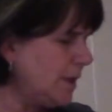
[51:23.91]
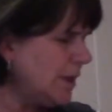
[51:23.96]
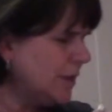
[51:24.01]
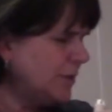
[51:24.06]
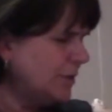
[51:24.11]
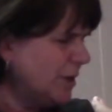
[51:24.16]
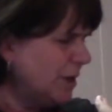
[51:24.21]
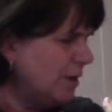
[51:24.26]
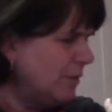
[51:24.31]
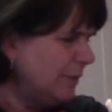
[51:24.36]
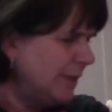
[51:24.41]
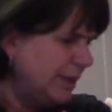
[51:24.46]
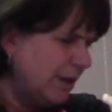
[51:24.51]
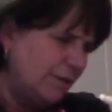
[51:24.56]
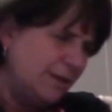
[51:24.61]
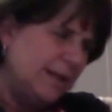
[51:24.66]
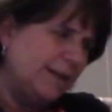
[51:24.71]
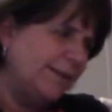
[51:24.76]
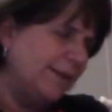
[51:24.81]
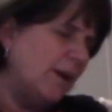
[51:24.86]
So we go
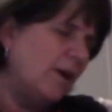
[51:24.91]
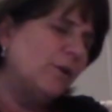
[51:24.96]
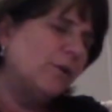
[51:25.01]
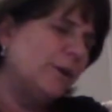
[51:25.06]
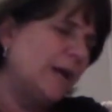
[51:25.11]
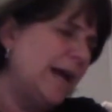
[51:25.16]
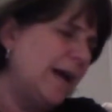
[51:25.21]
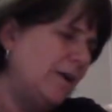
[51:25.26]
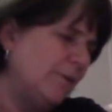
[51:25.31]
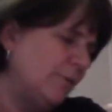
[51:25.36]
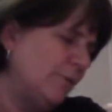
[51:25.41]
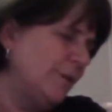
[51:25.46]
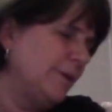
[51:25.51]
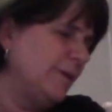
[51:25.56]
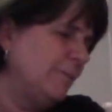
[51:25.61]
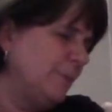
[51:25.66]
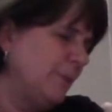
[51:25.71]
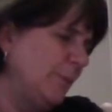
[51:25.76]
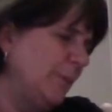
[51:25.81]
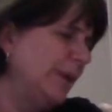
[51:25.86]
down the
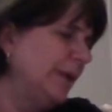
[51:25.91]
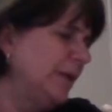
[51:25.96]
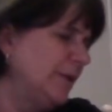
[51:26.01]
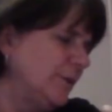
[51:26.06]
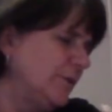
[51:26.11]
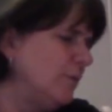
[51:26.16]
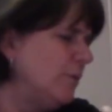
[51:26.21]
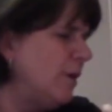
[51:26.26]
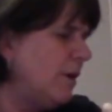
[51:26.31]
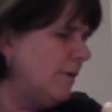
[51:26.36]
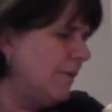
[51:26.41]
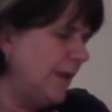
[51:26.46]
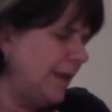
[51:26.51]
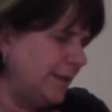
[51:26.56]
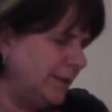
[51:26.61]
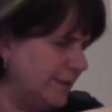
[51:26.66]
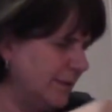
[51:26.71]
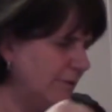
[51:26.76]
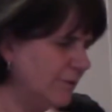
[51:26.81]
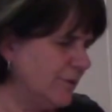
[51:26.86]
algorithm, and we can do all
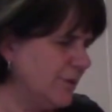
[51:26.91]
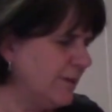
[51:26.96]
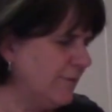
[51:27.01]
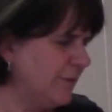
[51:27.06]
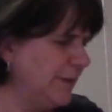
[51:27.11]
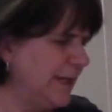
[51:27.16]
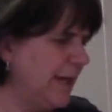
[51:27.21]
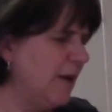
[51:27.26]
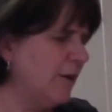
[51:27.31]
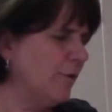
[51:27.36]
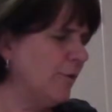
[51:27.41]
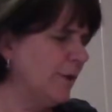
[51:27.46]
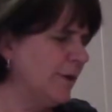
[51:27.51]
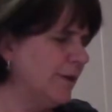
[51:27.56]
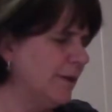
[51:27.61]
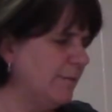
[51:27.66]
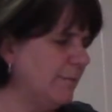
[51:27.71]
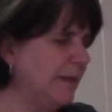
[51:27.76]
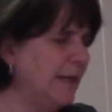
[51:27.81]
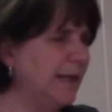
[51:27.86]
that stuff with the
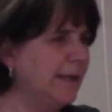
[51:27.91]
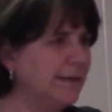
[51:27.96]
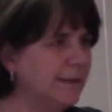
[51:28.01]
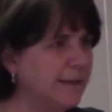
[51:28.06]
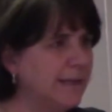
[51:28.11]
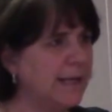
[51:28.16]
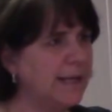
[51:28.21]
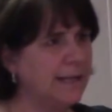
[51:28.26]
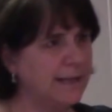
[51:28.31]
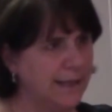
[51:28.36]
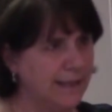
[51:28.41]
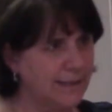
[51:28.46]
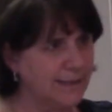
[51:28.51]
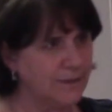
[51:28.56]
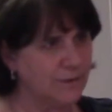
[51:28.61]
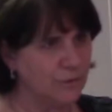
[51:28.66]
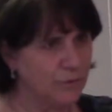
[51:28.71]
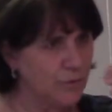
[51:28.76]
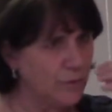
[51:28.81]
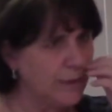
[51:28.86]
algorithm. And
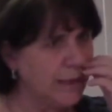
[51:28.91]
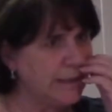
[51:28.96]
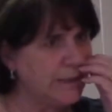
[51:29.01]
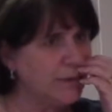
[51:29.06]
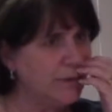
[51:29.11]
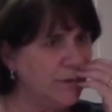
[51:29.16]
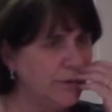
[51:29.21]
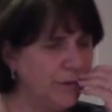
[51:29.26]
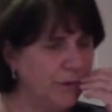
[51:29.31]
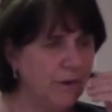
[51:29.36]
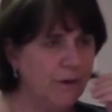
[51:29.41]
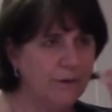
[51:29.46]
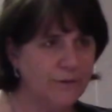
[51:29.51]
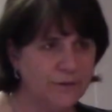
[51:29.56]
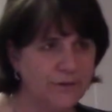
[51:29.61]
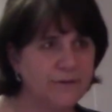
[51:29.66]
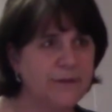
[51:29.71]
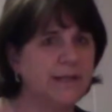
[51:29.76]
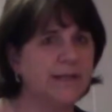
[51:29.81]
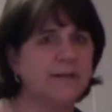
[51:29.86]
as you're doing it too, you're
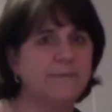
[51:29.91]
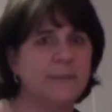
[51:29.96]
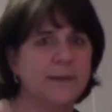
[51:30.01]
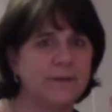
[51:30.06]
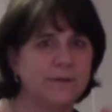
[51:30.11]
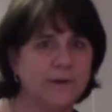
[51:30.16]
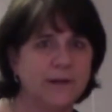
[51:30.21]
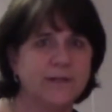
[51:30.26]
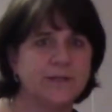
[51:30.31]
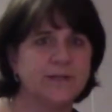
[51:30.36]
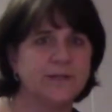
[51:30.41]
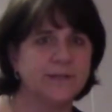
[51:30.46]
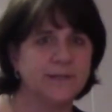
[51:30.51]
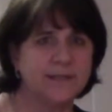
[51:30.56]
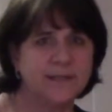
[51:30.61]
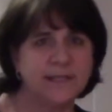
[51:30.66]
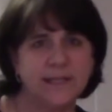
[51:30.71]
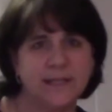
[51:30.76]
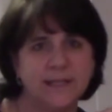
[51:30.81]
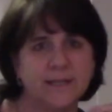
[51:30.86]
also thinking about your H's and
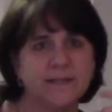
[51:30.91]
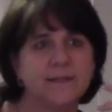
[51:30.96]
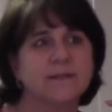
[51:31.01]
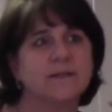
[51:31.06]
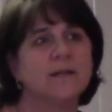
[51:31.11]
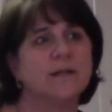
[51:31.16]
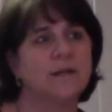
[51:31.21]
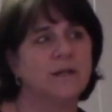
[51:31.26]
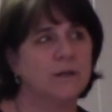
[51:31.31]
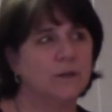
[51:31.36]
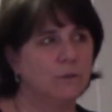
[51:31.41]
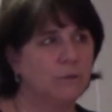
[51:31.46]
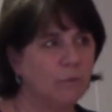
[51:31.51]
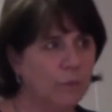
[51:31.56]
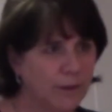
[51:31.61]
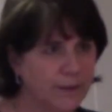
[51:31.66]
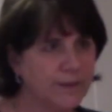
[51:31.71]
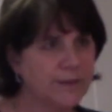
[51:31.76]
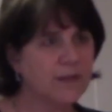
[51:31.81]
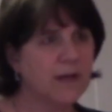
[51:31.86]
T's.
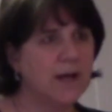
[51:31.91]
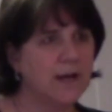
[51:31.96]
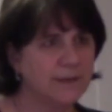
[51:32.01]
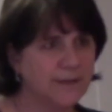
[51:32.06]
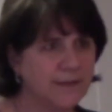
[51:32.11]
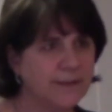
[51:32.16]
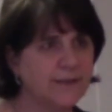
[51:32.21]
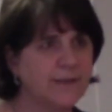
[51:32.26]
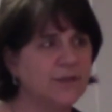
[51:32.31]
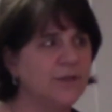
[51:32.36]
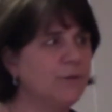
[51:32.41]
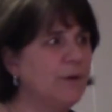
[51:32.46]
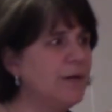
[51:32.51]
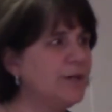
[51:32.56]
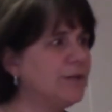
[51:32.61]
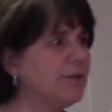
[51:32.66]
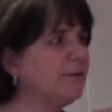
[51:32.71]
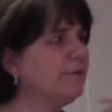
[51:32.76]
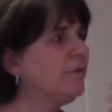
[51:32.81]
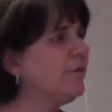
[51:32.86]
What's caused the
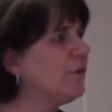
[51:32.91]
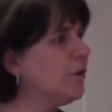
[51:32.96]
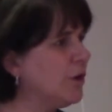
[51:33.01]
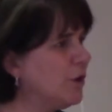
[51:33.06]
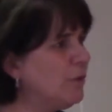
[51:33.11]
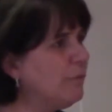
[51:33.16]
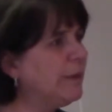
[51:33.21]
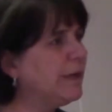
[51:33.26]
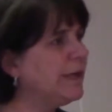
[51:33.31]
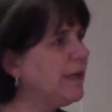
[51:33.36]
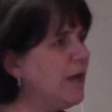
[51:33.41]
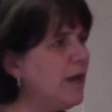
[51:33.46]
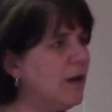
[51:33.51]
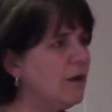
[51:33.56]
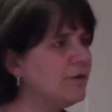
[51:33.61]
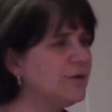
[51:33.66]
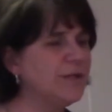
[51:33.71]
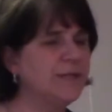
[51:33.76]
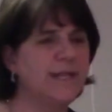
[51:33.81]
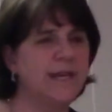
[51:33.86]
situation? For her, we know
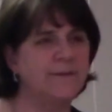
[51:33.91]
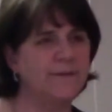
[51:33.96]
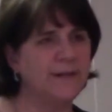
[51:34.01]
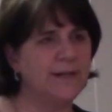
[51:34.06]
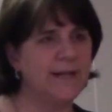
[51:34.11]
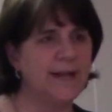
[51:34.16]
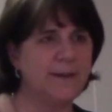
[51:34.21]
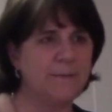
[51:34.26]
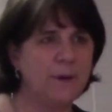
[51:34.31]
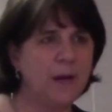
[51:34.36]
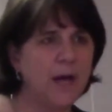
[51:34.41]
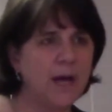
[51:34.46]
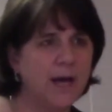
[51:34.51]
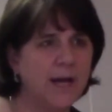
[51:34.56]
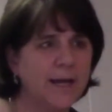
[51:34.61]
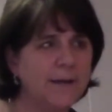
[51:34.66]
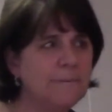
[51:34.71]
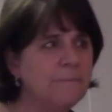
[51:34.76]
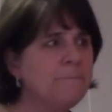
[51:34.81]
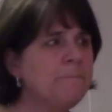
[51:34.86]
she's having an
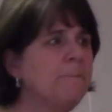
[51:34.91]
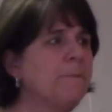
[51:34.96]
MI,